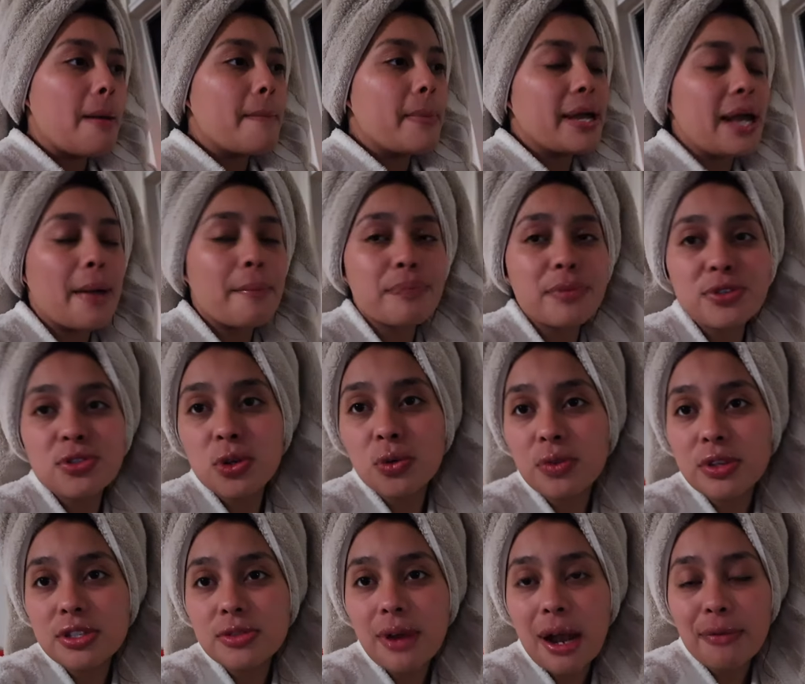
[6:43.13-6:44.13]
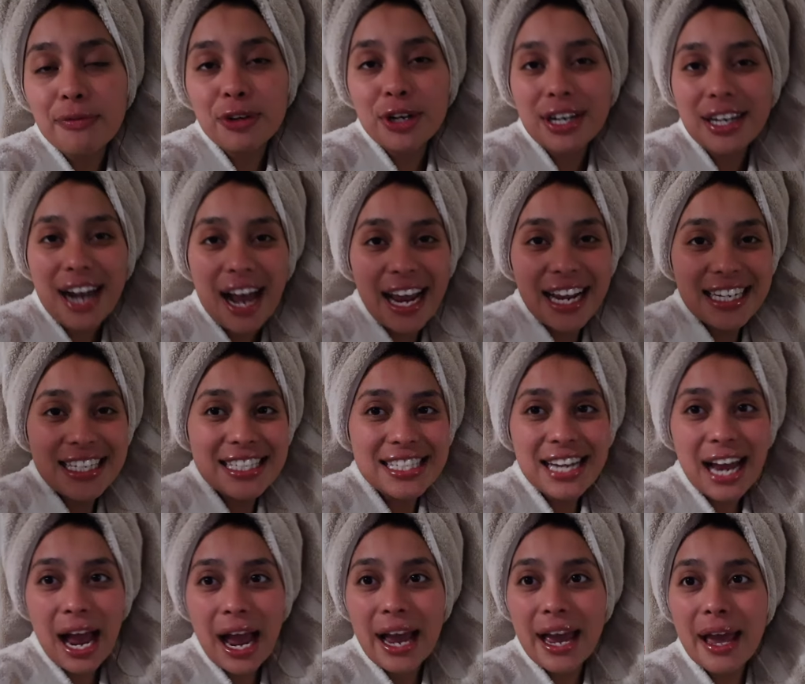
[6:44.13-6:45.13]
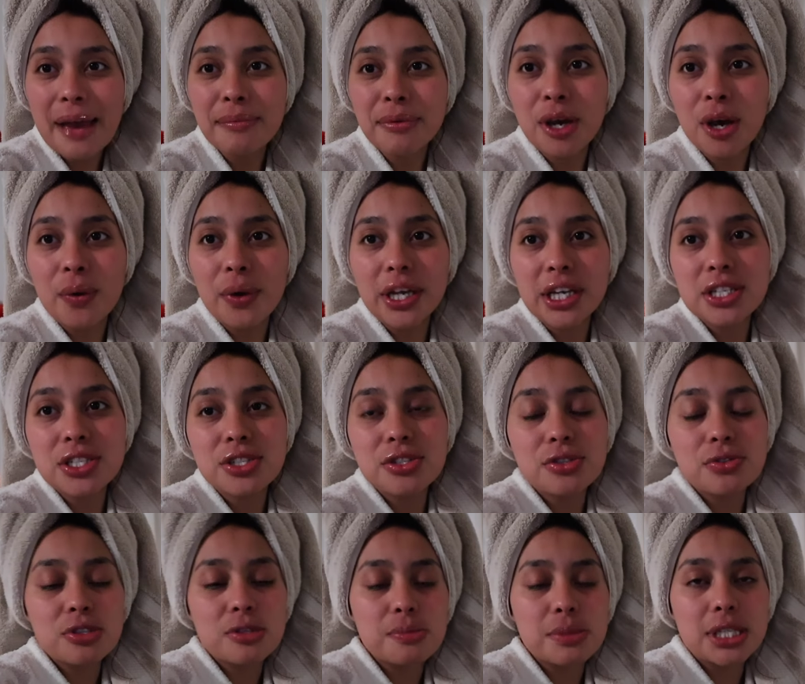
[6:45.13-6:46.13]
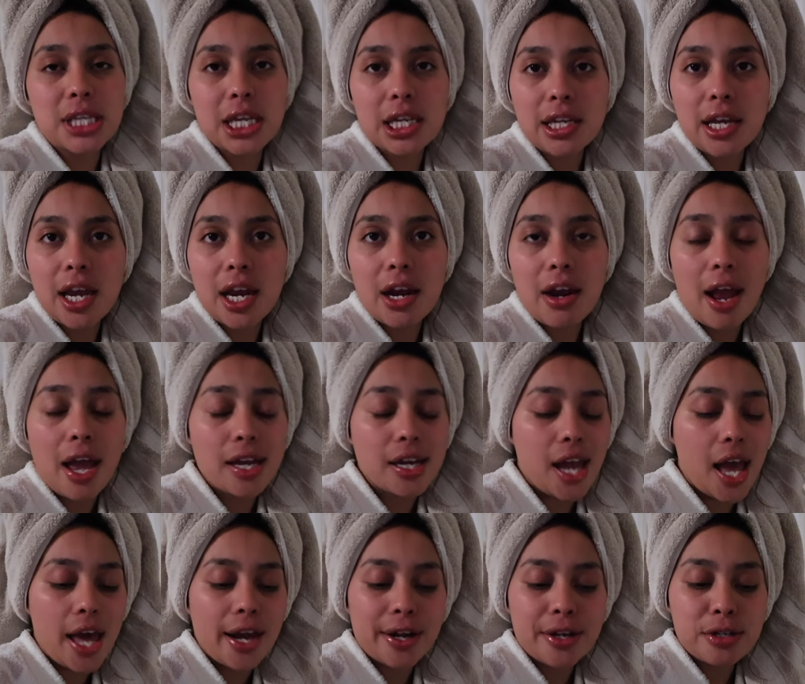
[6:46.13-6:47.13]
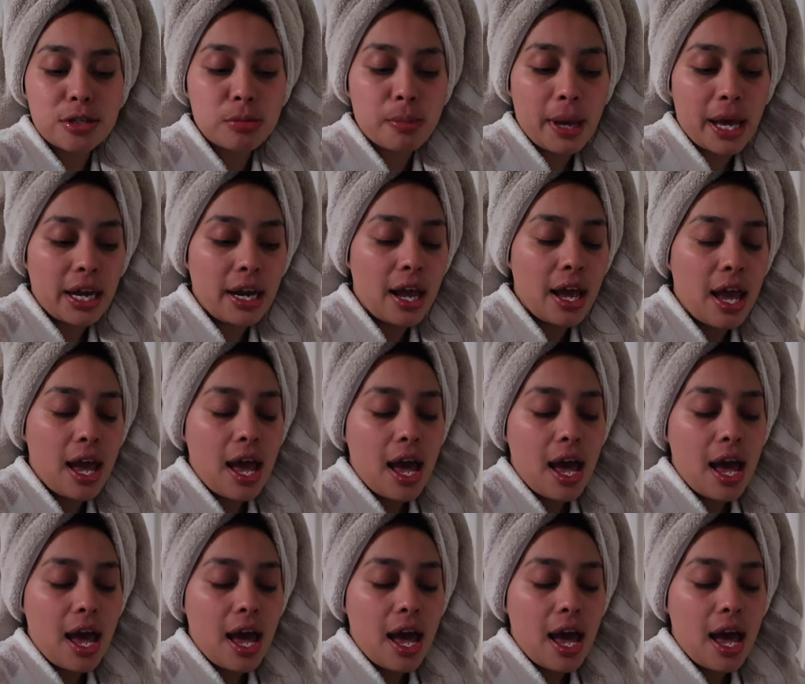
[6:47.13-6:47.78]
But yeah, so that's a wrap for tonight. I am going to do some skincare and head on to bed.